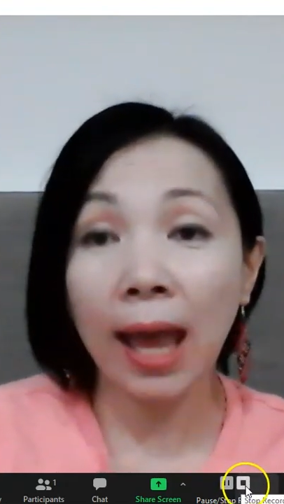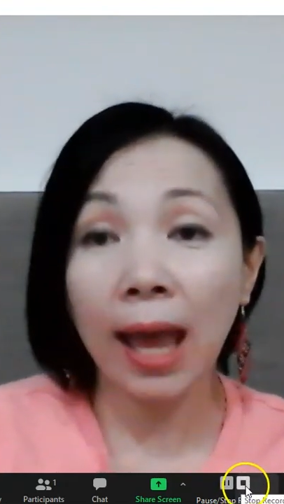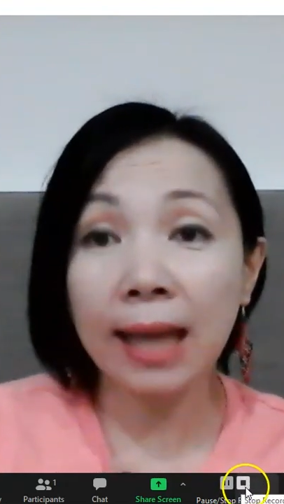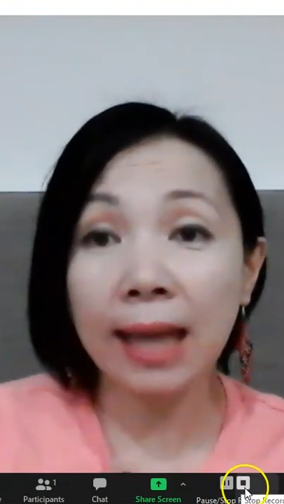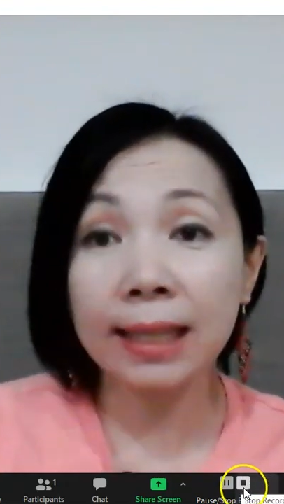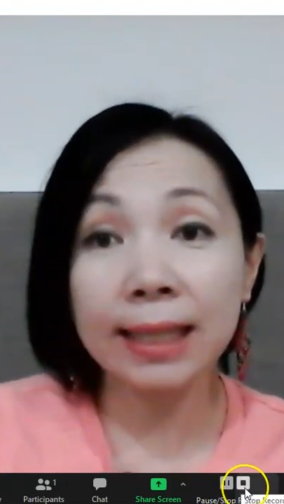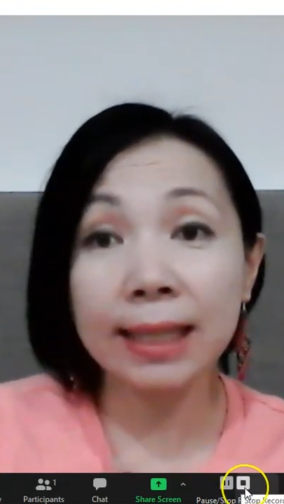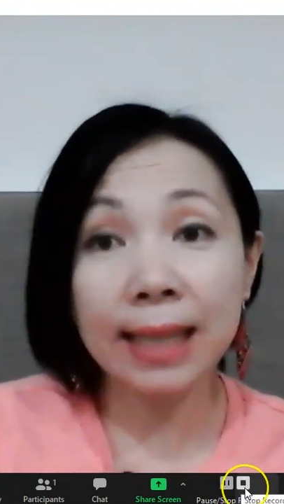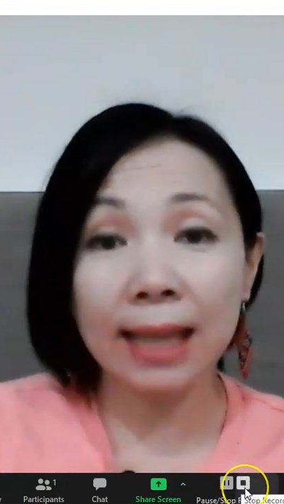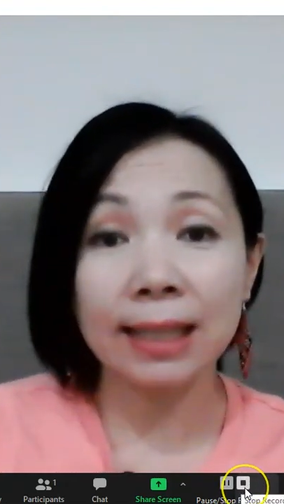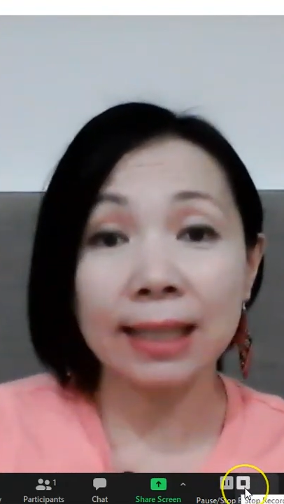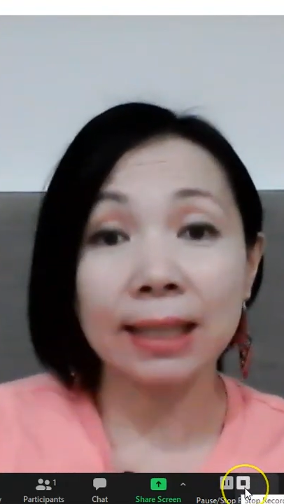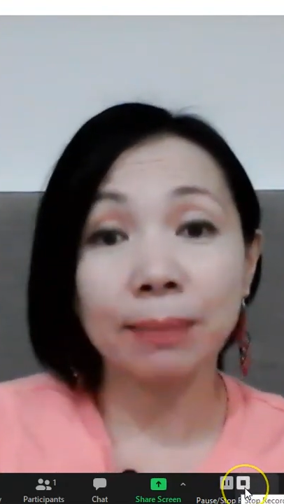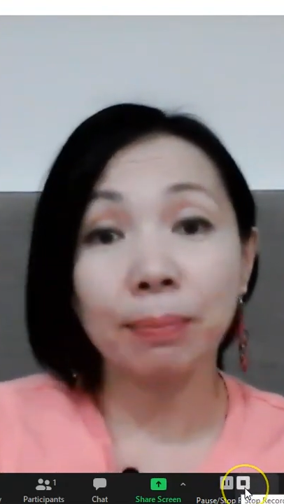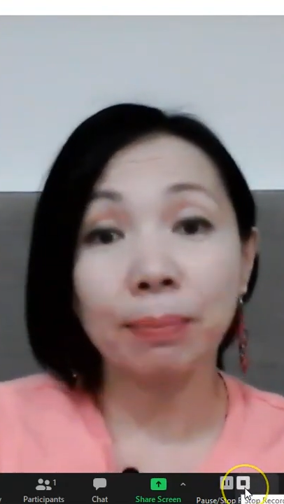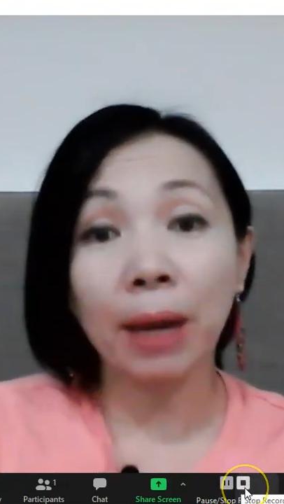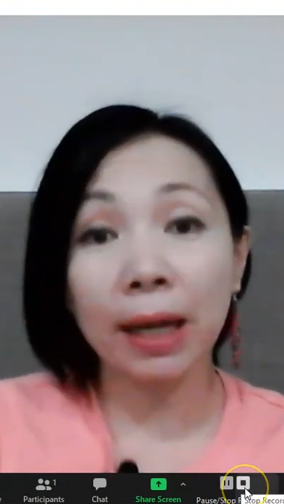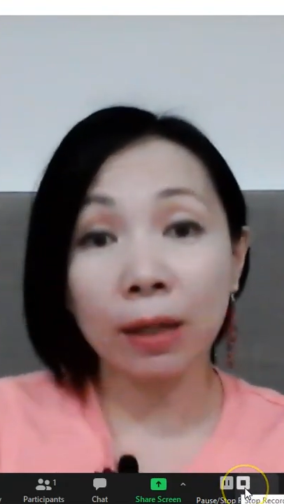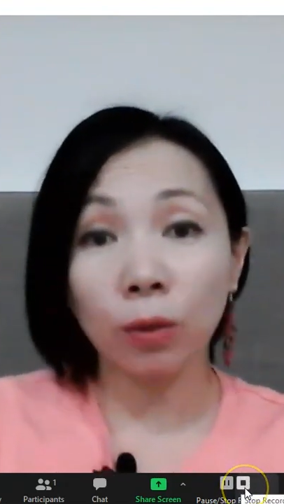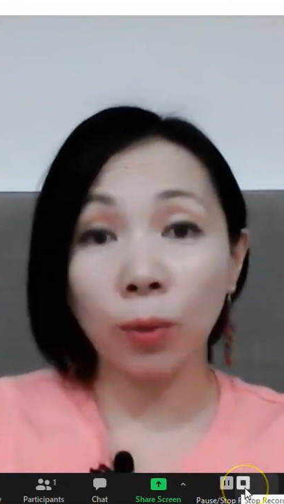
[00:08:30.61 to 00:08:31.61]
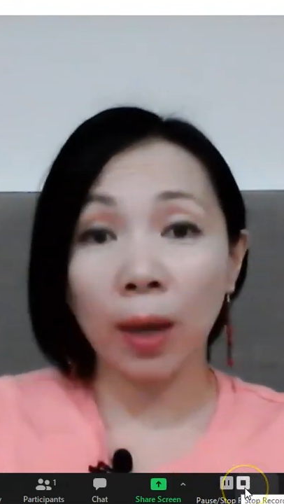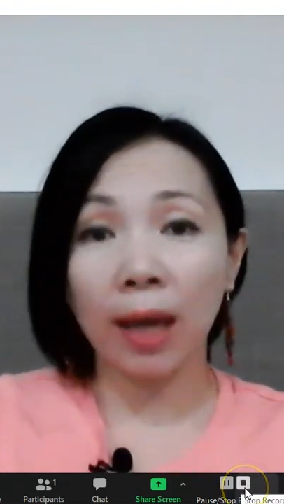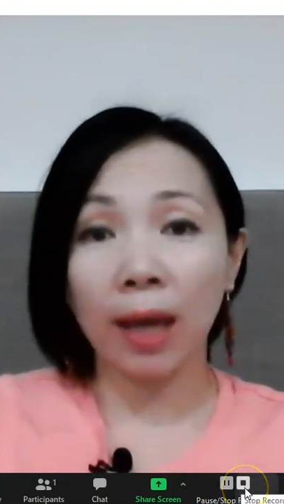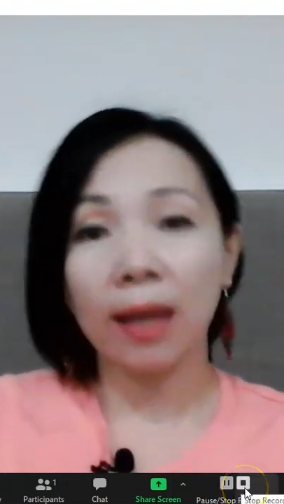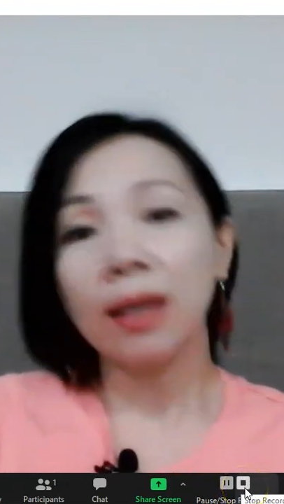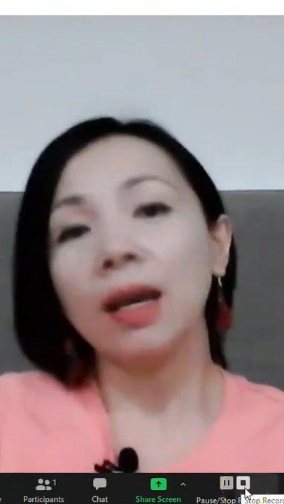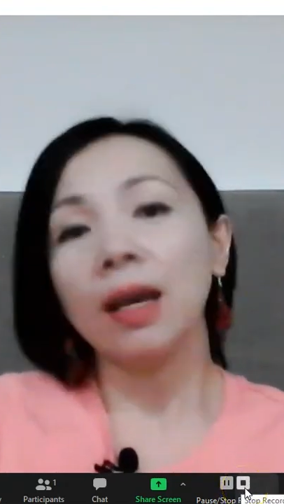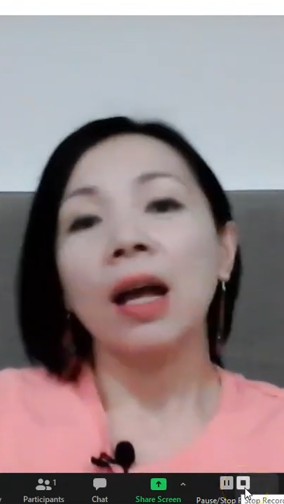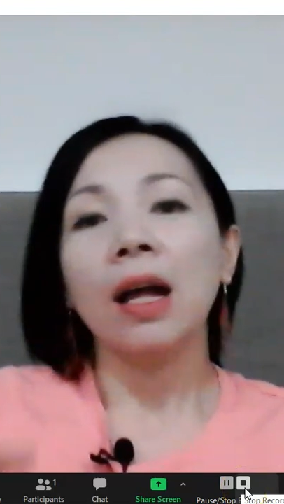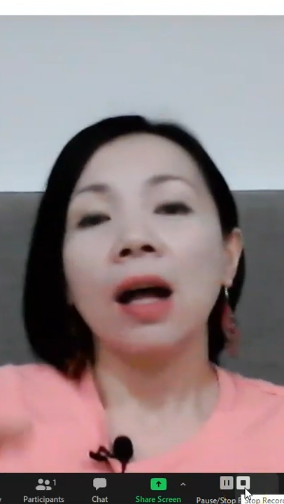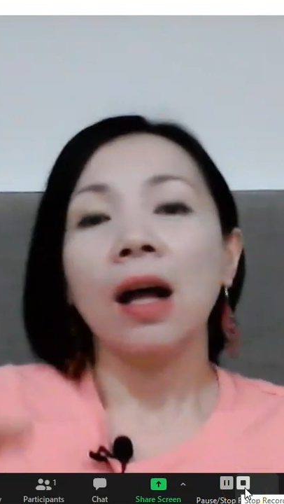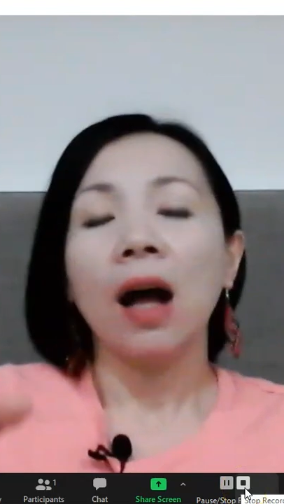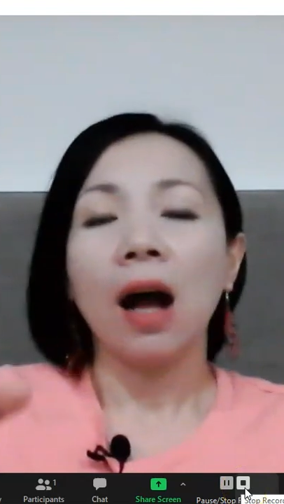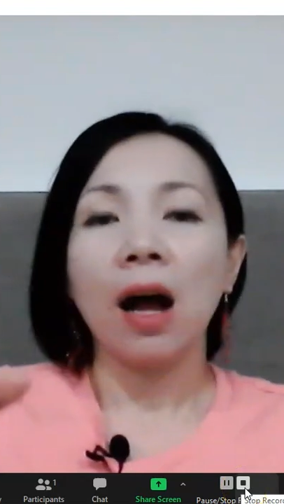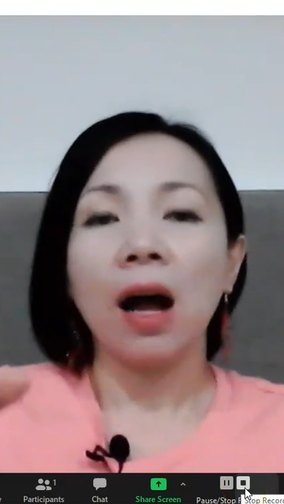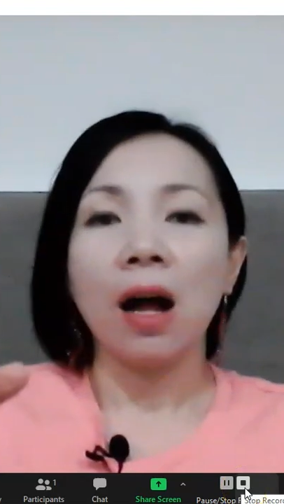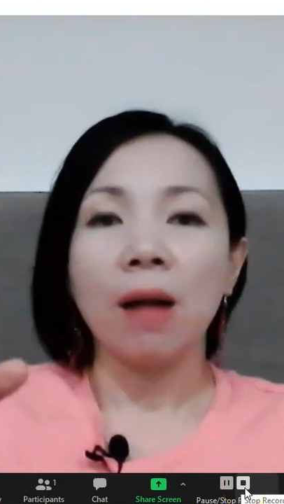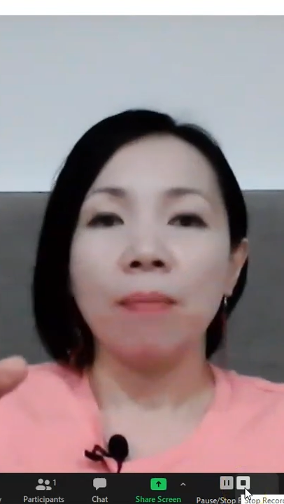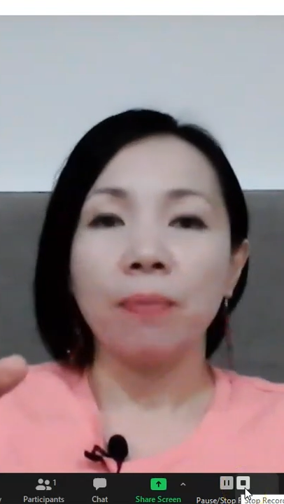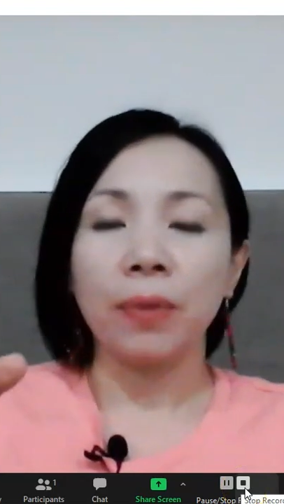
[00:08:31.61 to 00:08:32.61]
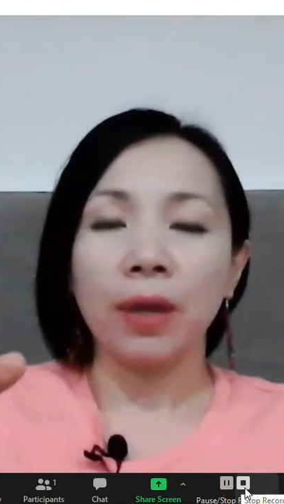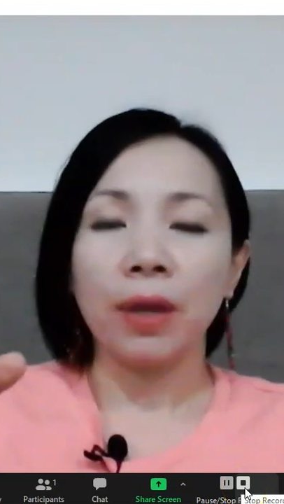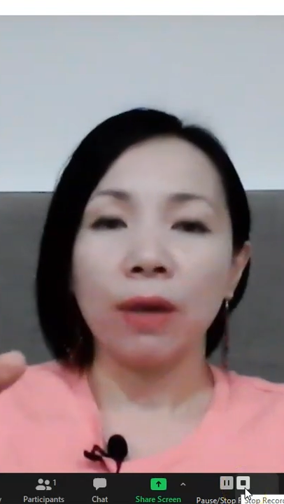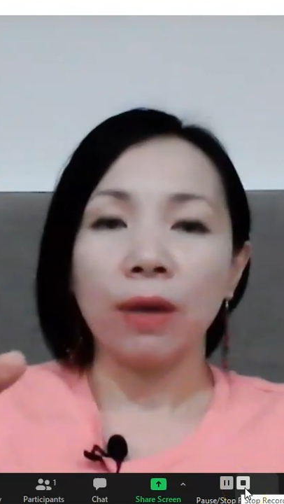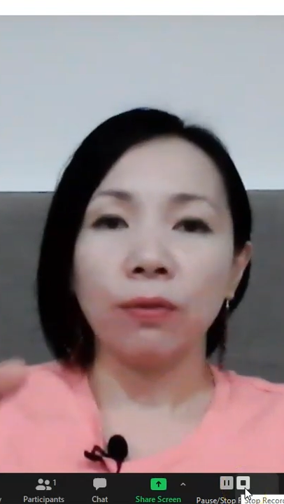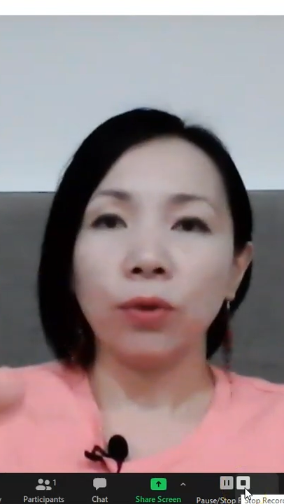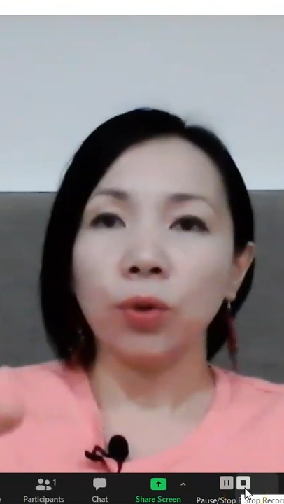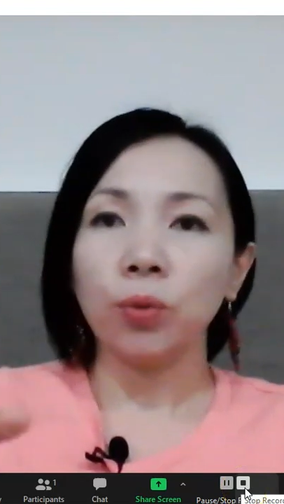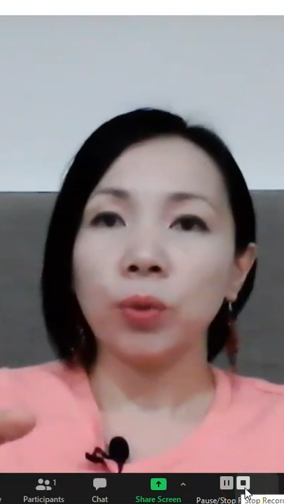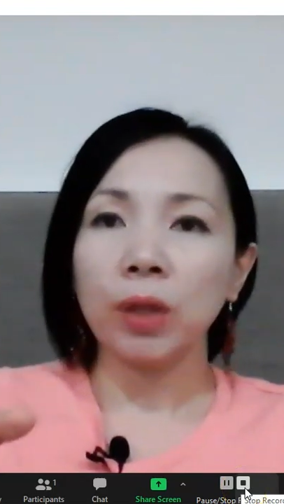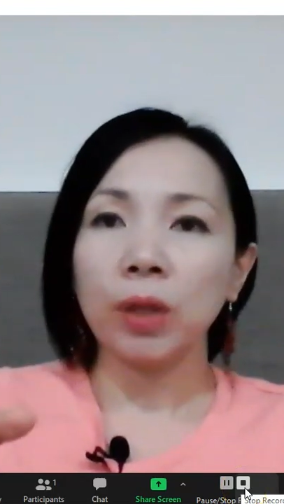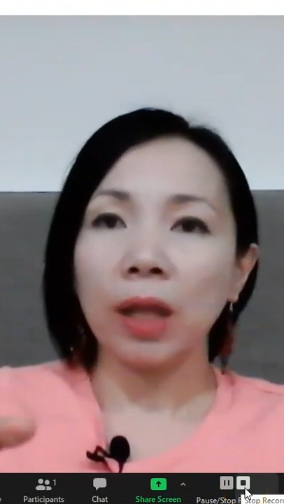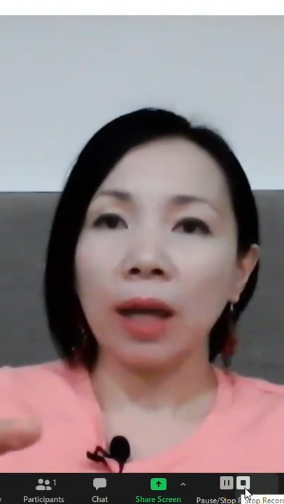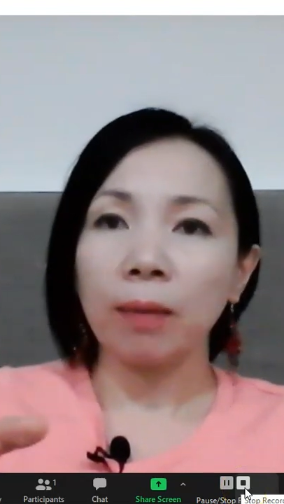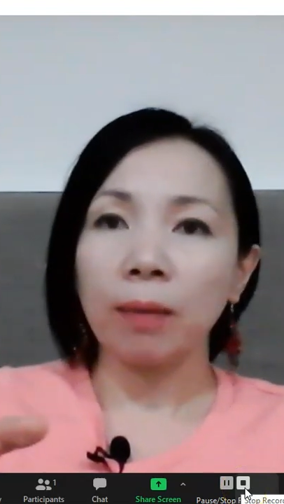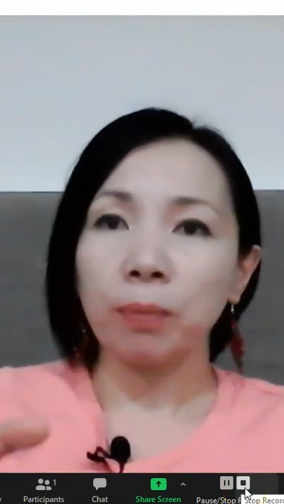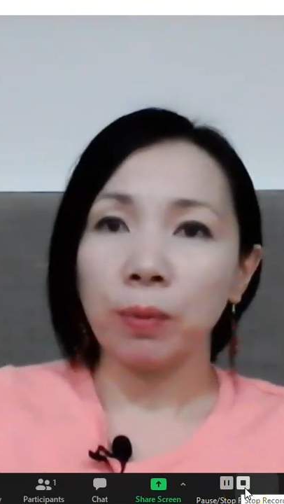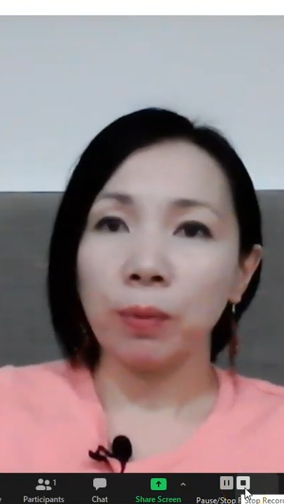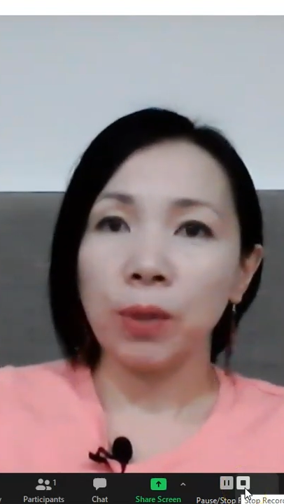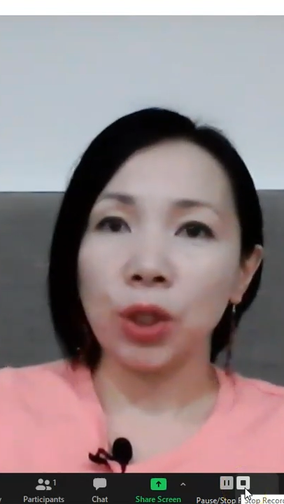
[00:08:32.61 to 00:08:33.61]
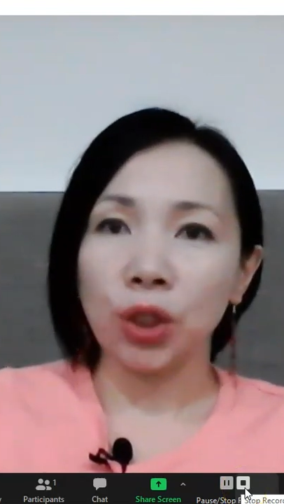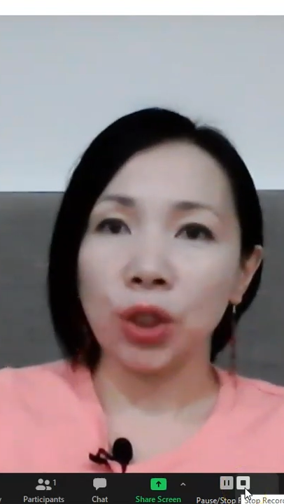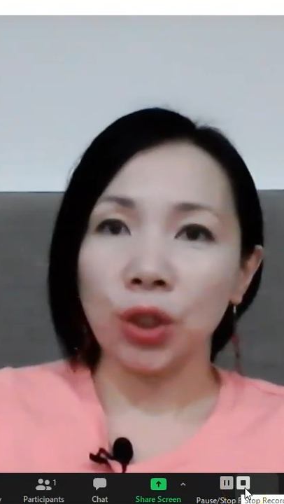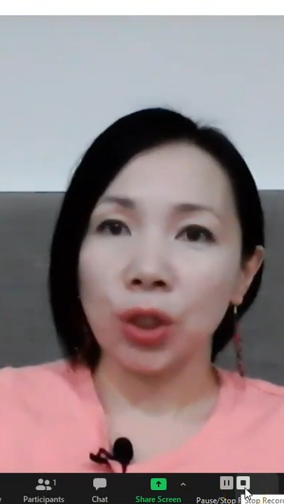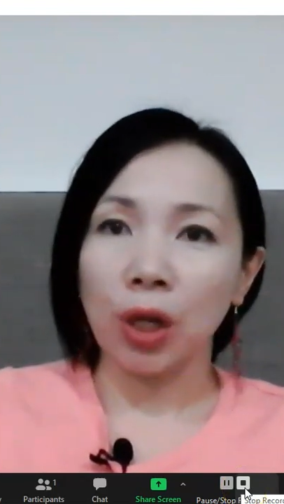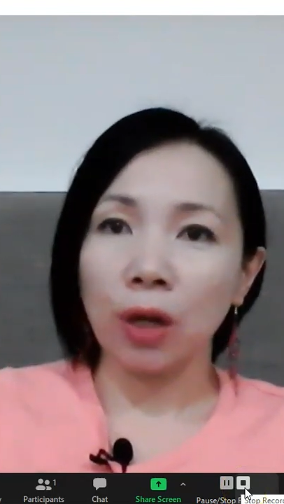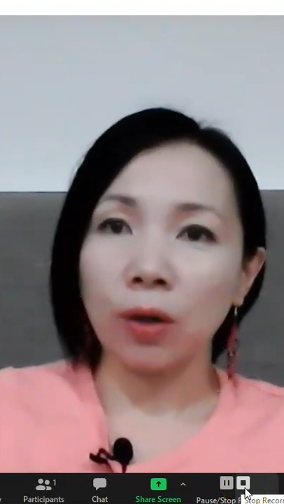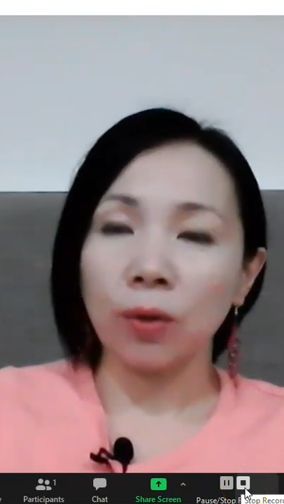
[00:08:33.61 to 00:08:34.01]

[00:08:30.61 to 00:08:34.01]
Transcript: And yes, by the way, if you would like permission,